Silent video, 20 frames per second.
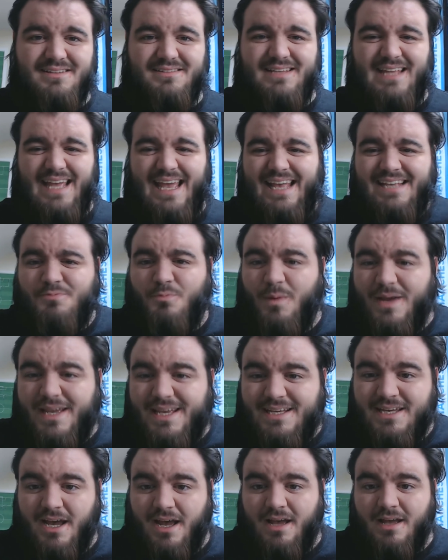He's
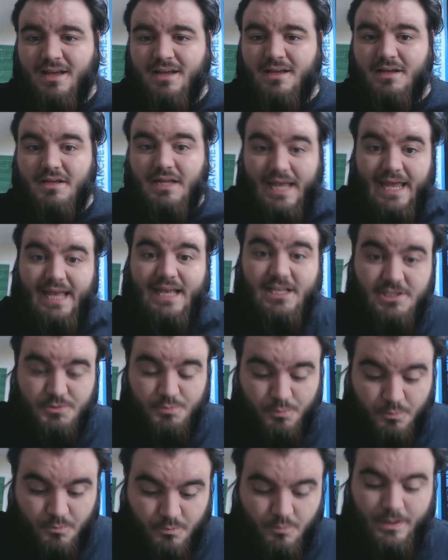weaker. He's
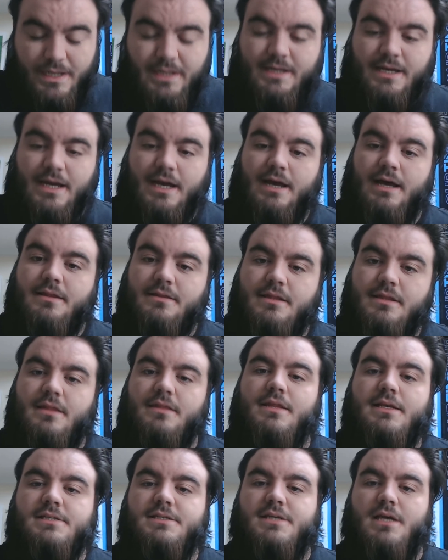weaker than
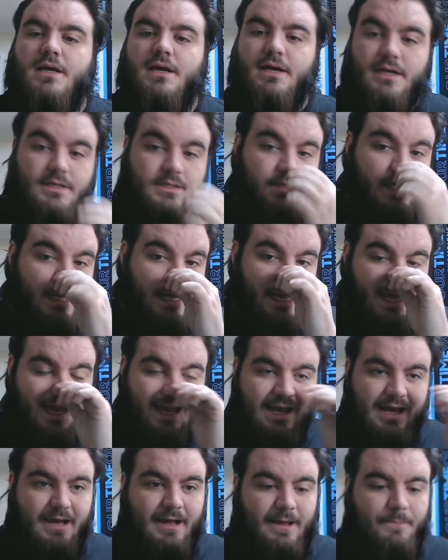this side.
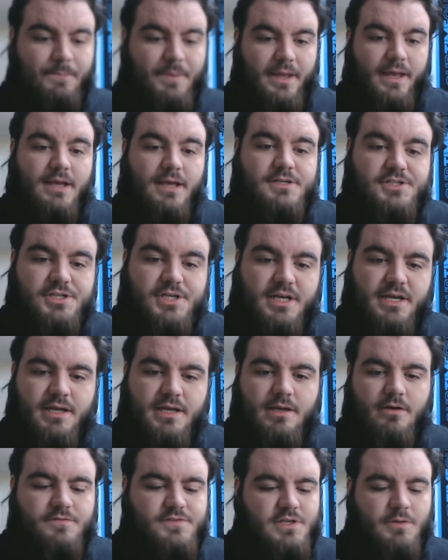
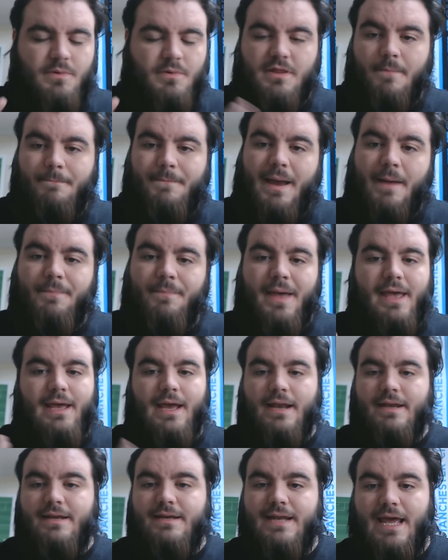PSG, obviously with Mbappe
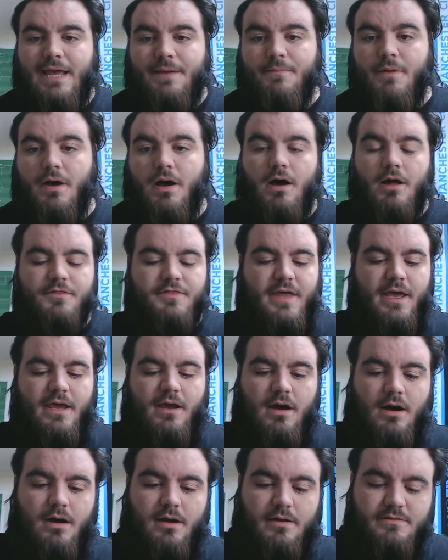and Neymar, they
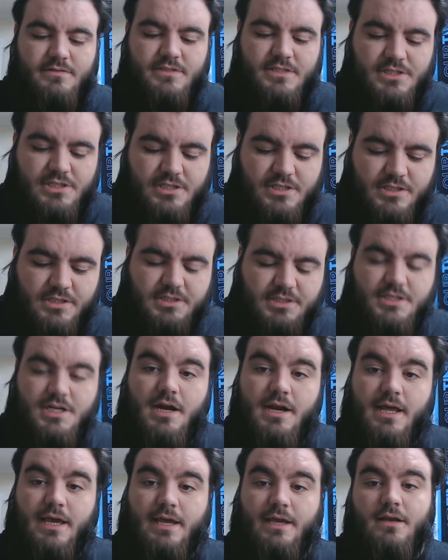are
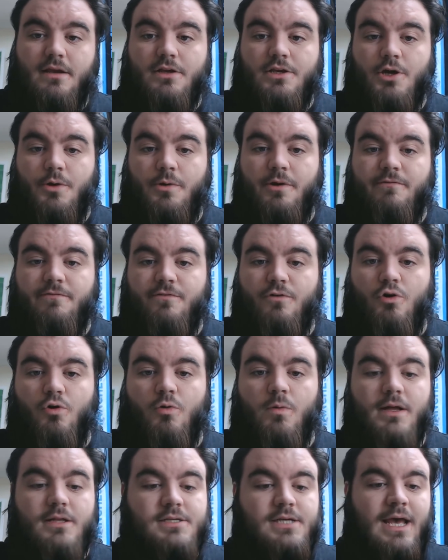stunning going
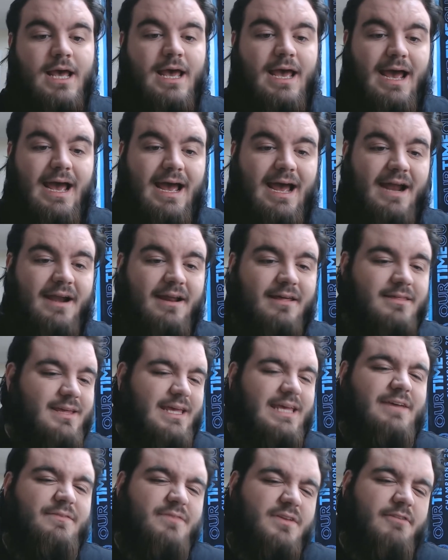forward, and I think
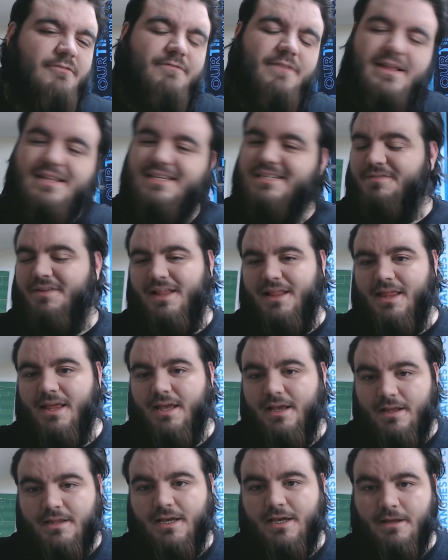even defensively
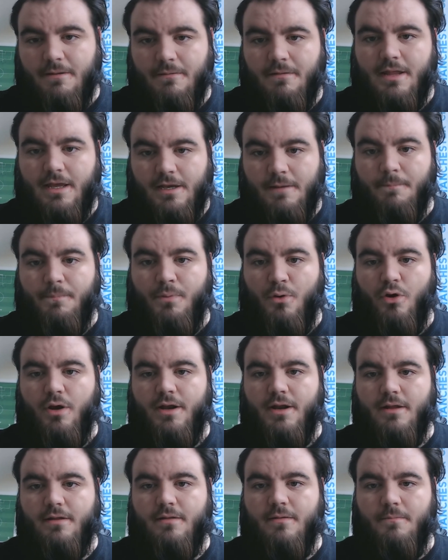they can put
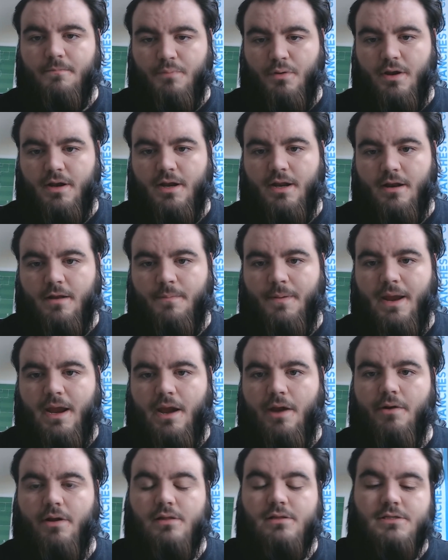in an
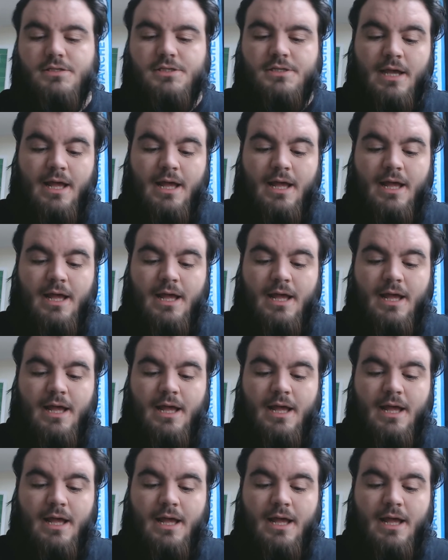appearance.